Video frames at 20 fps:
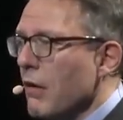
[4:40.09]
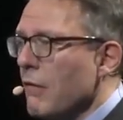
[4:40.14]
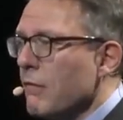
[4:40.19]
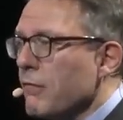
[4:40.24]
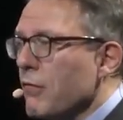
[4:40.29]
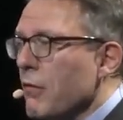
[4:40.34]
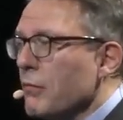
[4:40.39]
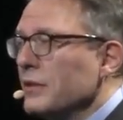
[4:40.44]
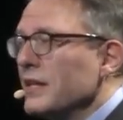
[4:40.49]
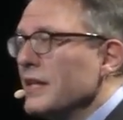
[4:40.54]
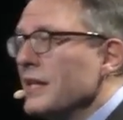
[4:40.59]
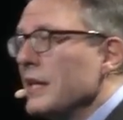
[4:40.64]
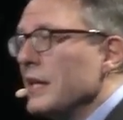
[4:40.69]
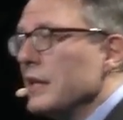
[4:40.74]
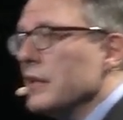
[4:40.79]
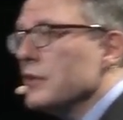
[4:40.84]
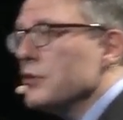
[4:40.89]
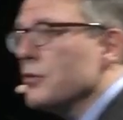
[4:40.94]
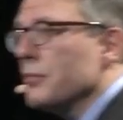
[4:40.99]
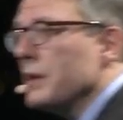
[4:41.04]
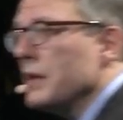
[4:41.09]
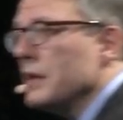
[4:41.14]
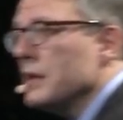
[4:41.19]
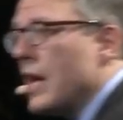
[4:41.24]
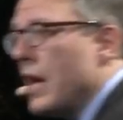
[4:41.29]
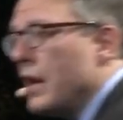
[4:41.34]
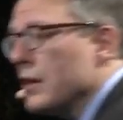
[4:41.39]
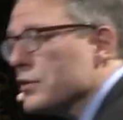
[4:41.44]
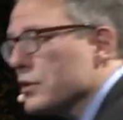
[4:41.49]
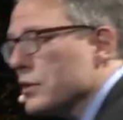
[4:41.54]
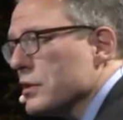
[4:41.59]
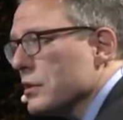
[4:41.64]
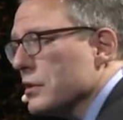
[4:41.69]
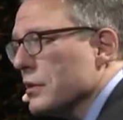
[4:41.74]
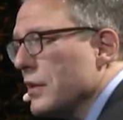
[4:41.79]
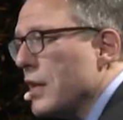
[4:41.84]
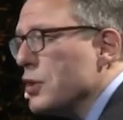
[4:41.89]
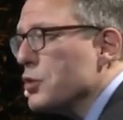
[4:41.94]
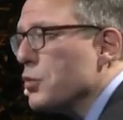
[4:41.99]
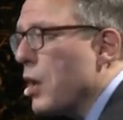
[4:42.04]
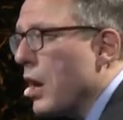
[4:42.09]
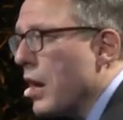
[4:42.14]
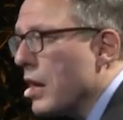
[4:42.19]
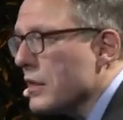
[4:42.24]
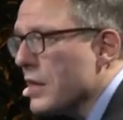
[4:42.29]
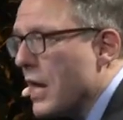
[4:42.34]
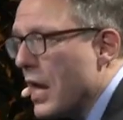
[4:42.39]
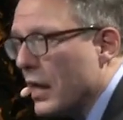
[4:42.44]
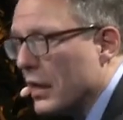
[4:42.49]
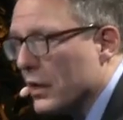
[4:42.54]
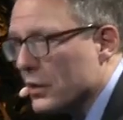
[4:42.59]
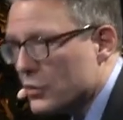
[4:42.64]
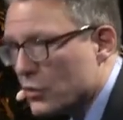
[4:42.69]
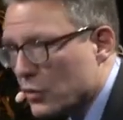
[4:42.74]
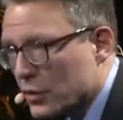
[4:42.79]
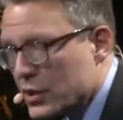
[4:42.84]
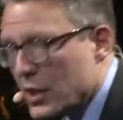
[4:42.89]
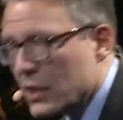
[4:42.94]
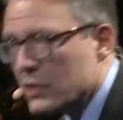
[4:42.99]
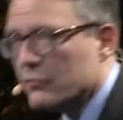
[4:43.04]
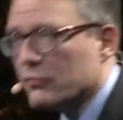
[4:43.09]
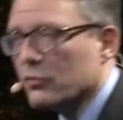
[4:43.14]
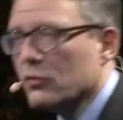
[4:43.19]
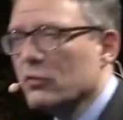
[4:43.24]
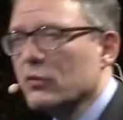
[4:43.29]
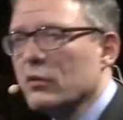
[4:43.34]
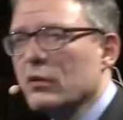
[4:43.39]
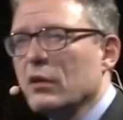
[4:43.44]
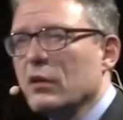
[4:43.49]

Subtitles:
from the need to be intelligent. That's why that is successful.